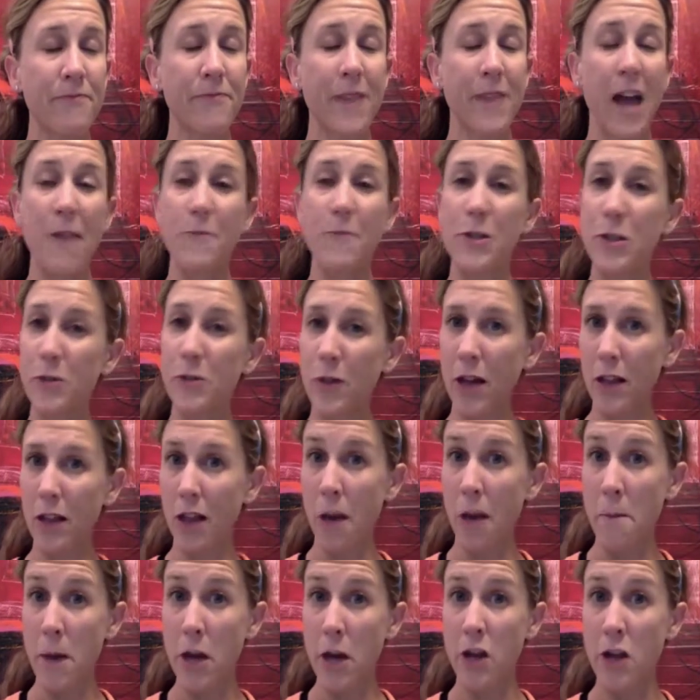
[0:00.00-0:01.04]
I've been doing a
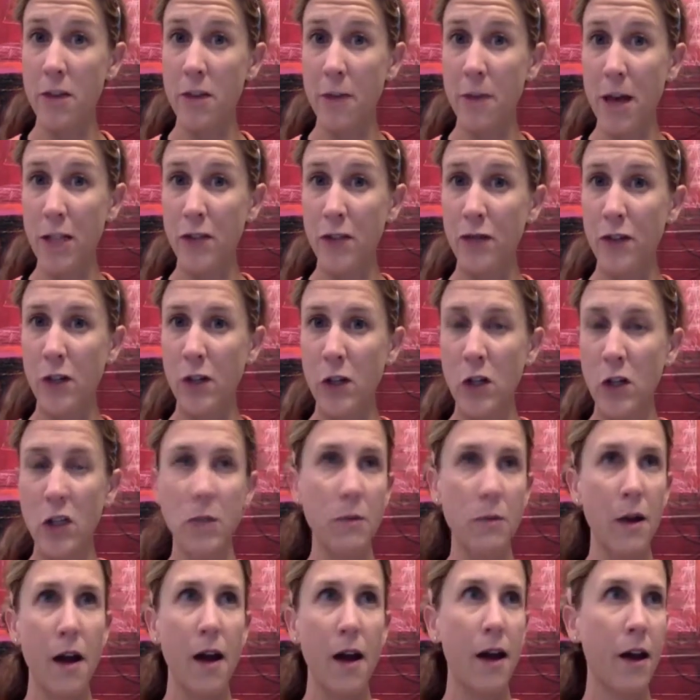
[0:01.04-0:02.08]
lot better the past few years,
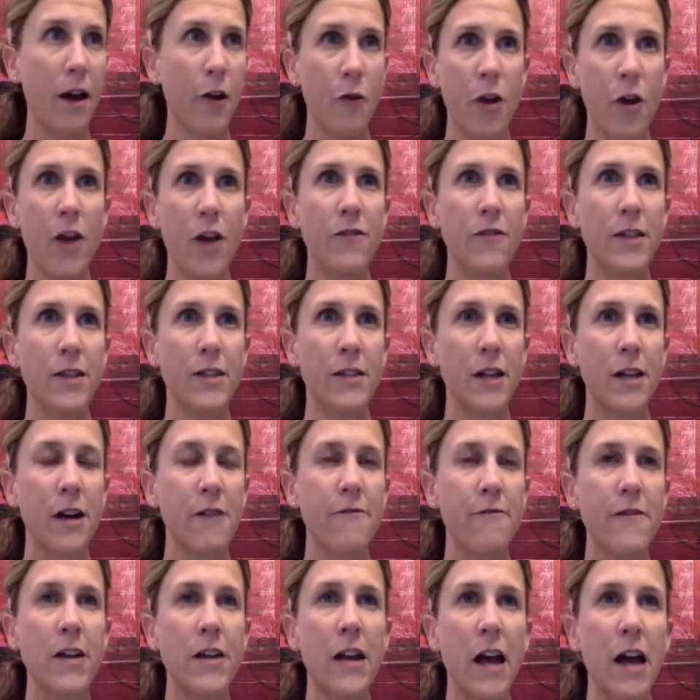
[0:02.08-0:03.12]
but I crave this stuff,
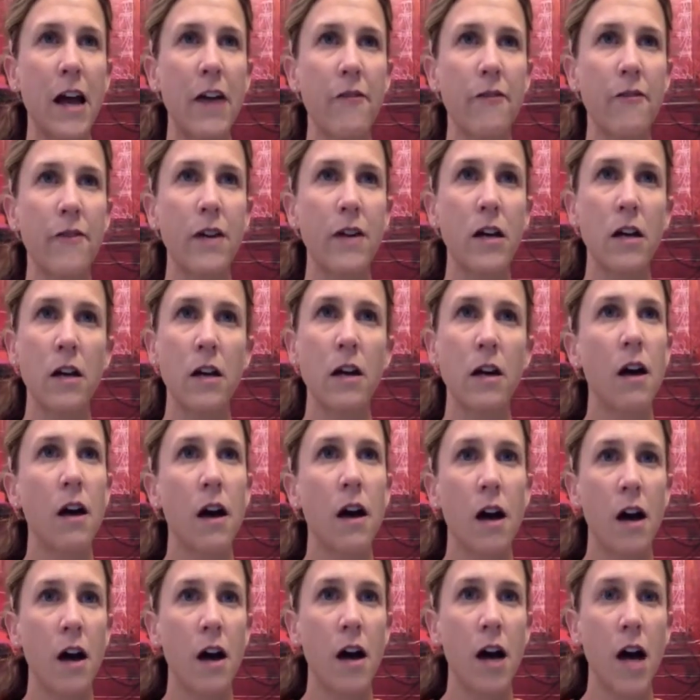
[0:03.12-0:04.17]
and I'm
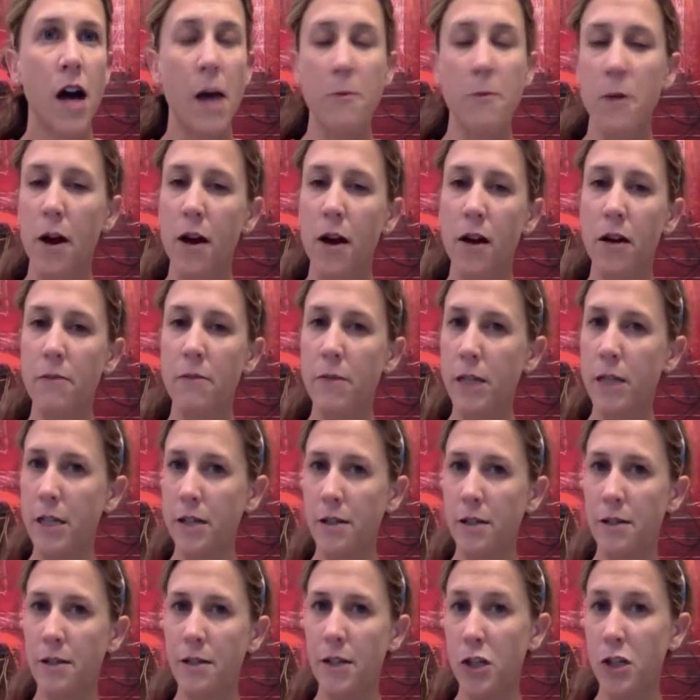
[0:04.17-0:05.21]
not going to
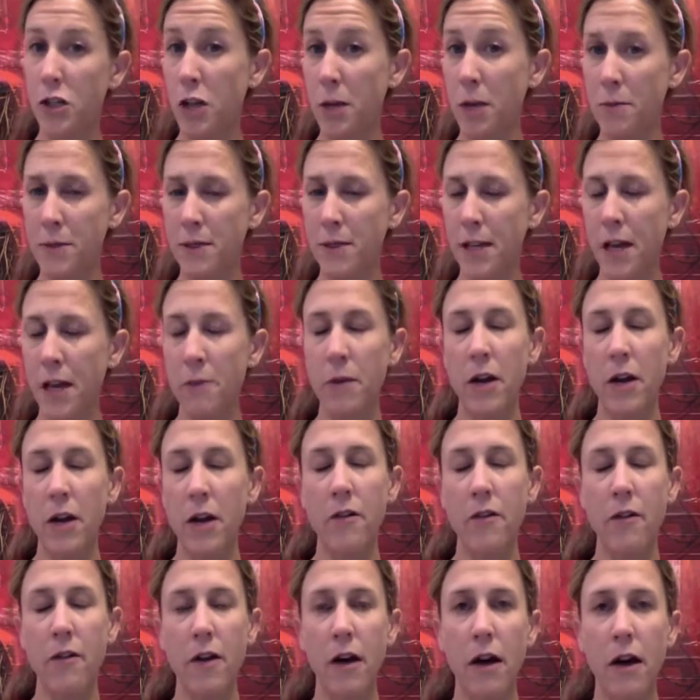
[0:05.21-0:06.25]
be ashamed to say it, but I have
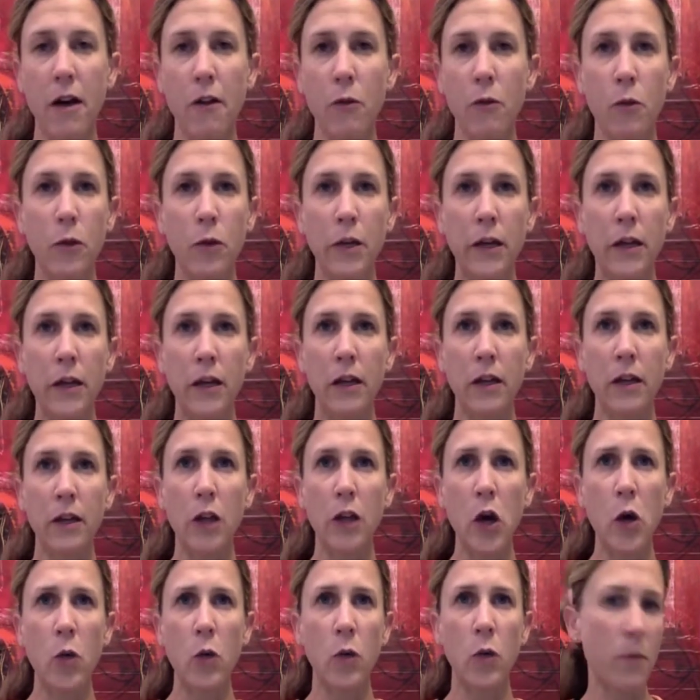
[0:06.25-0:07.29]
a really
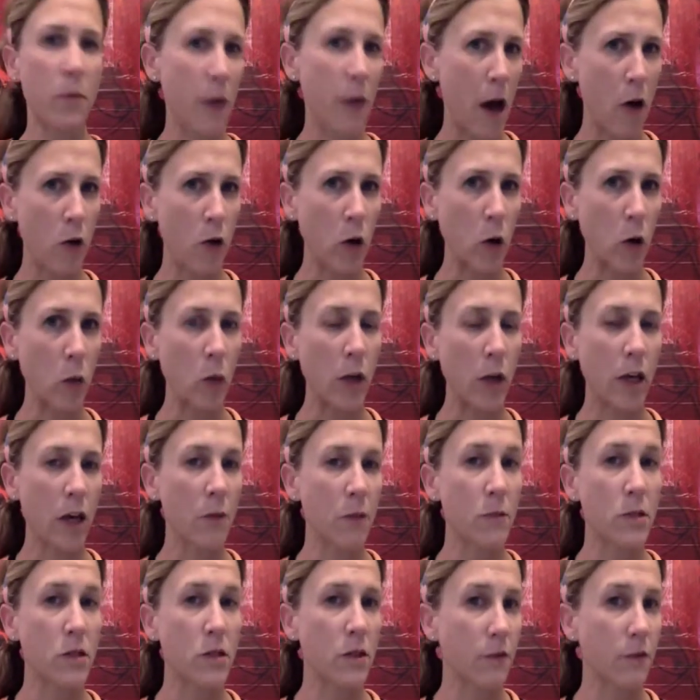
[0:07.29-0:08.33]
low willpower when it
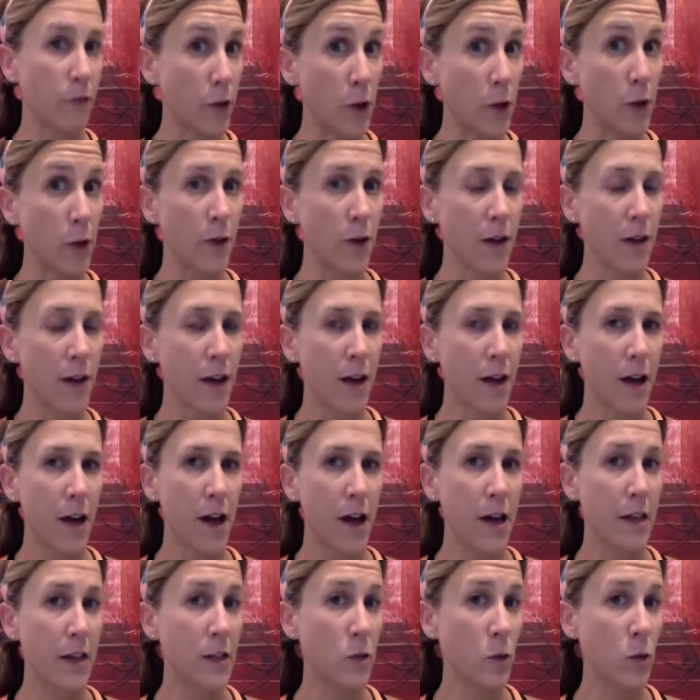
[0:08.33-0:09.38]
comes to food.
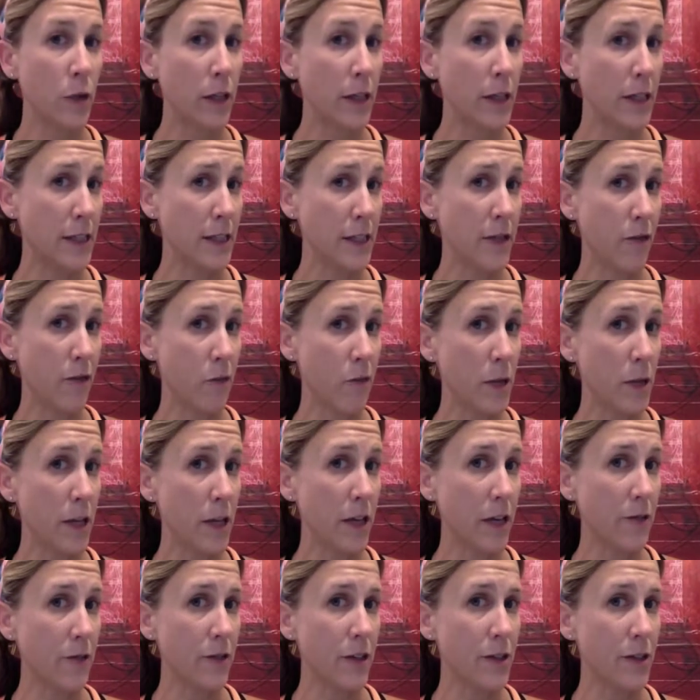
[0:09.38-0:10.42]
It's really easy for me to
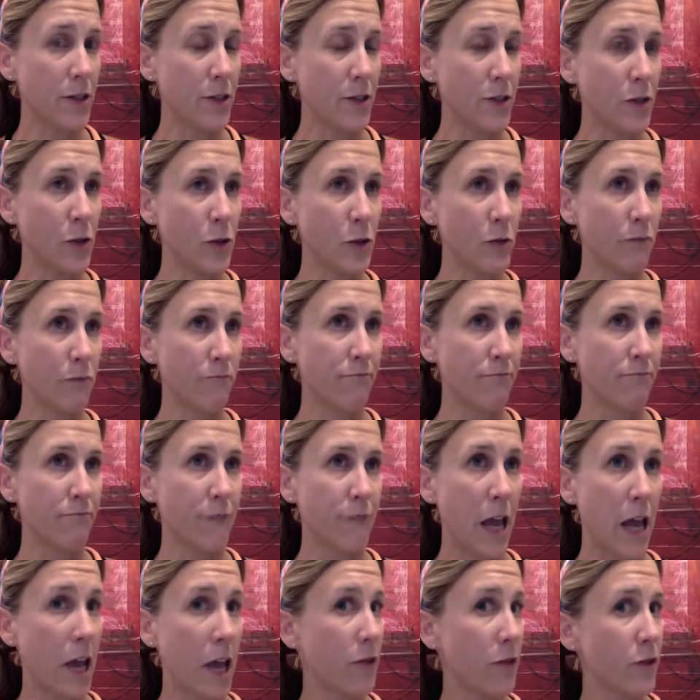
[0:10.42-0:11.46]
give in to a
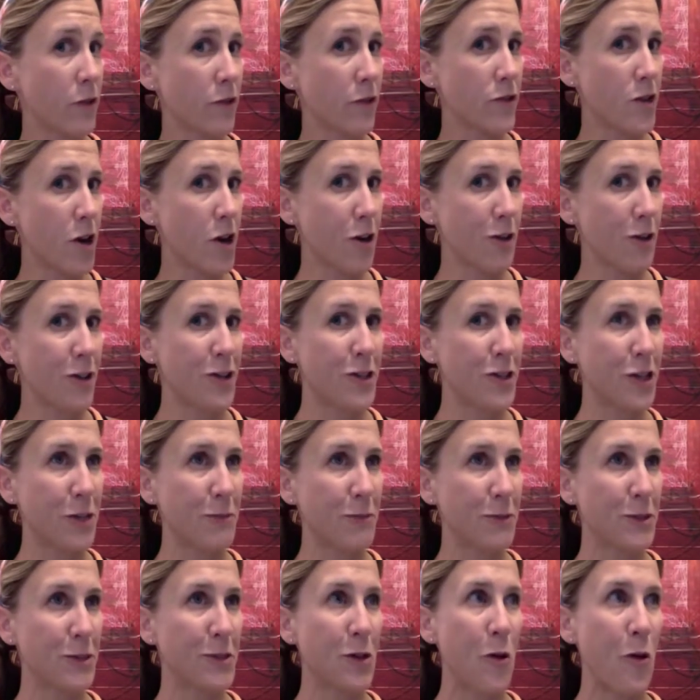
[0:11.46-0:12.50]
handful of chocolate
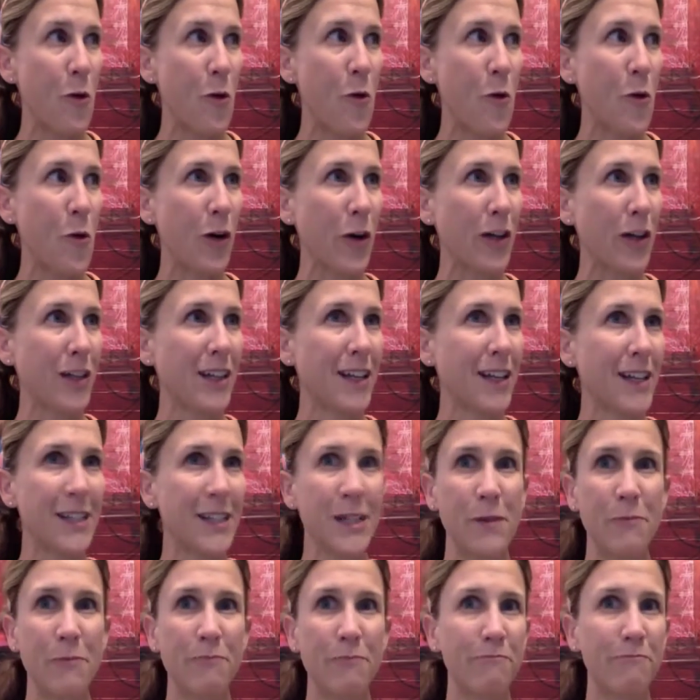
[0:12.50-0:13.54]
chips or
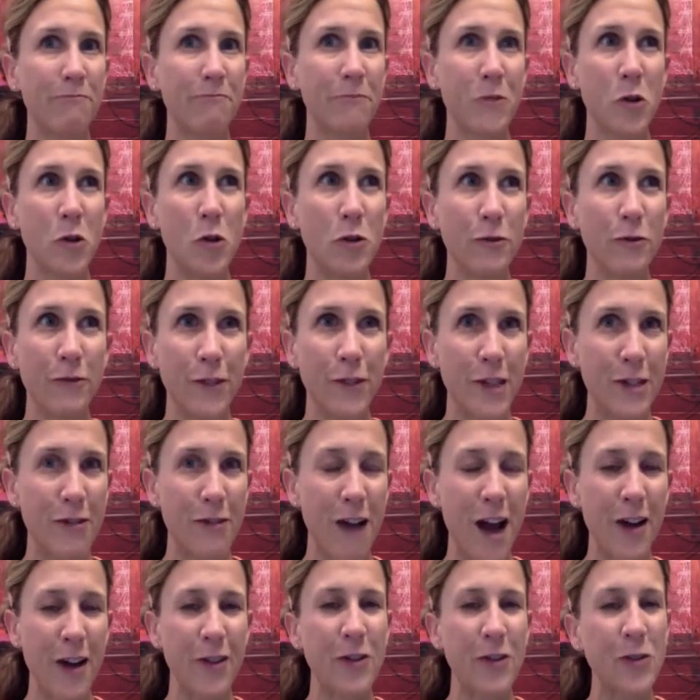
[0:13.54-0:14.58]
some goldfish
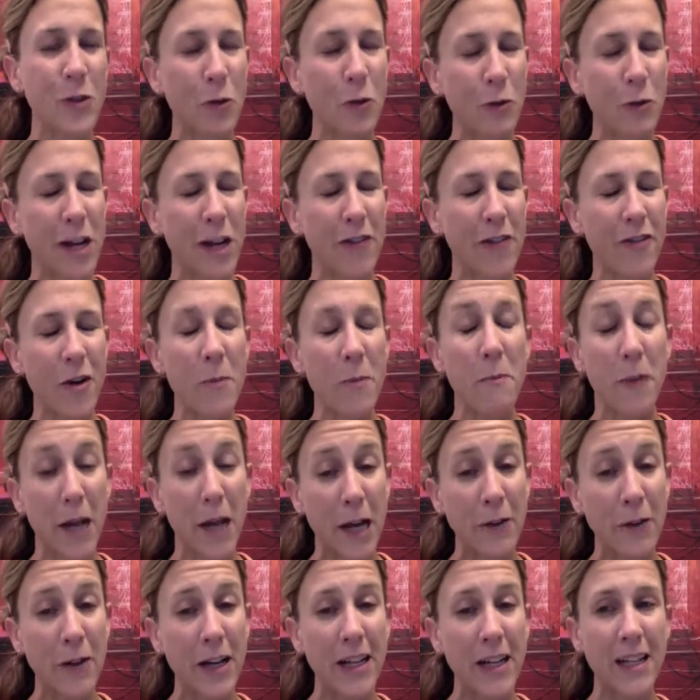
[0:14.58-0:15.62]
crackers or whatever. But
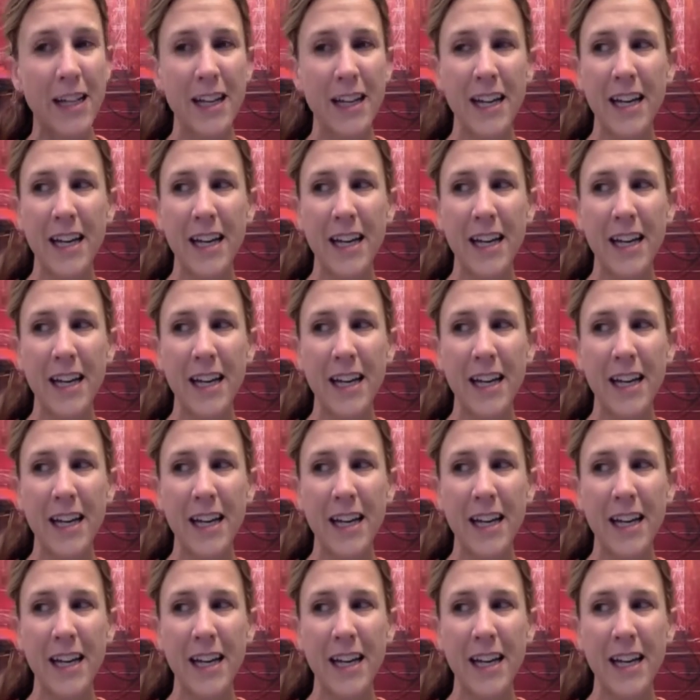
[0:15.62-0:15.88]
anyway,